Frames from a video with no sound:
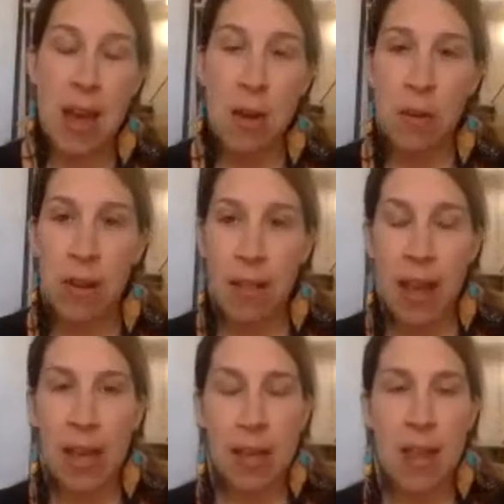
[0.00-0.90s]
I really
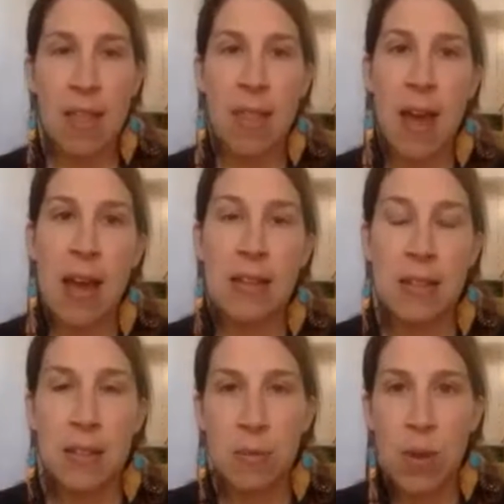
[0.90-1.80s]
like that
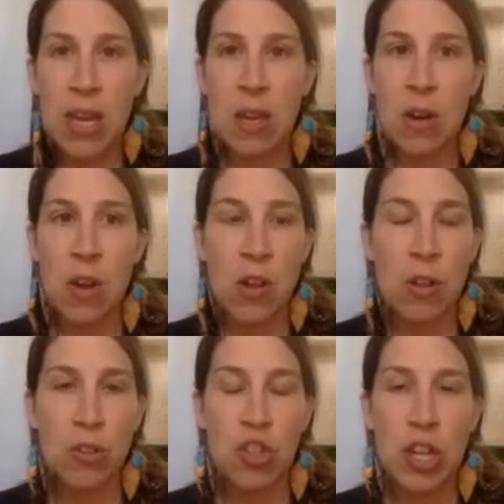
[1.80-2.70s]
we can
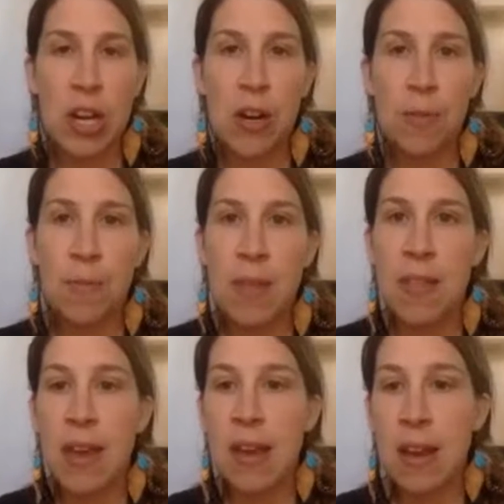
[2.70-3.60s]
all share
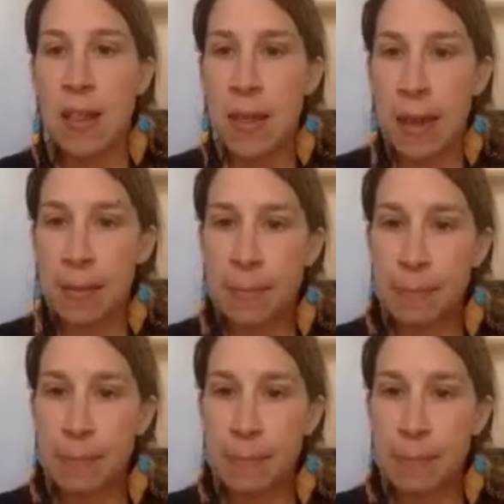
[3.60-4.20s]
in that kind of thing.